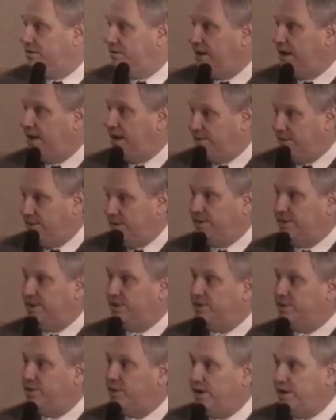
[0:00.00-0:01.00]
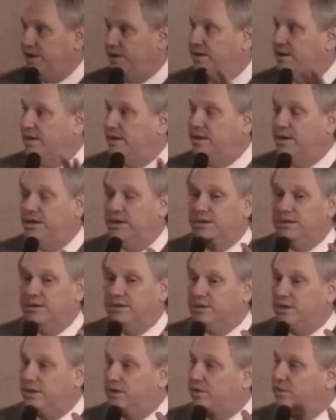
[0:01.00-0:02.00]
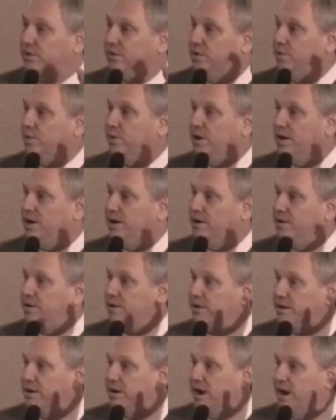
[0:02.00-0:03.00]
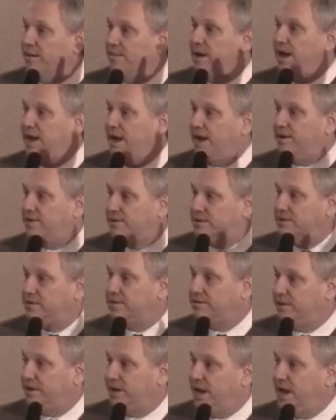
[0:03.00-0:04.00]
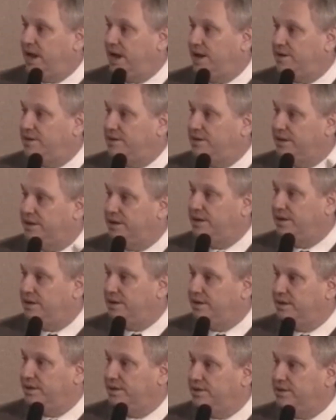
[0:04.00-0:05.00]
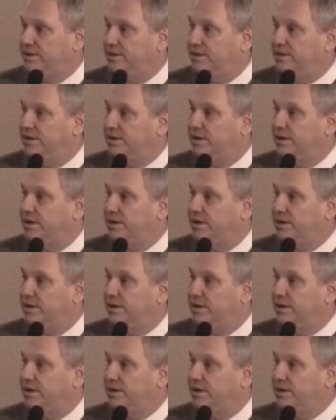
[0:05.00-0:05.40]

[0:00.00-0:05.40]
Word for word: Yeah, Real Detroit. So you want to go in there. I buy houses for cash in any condition.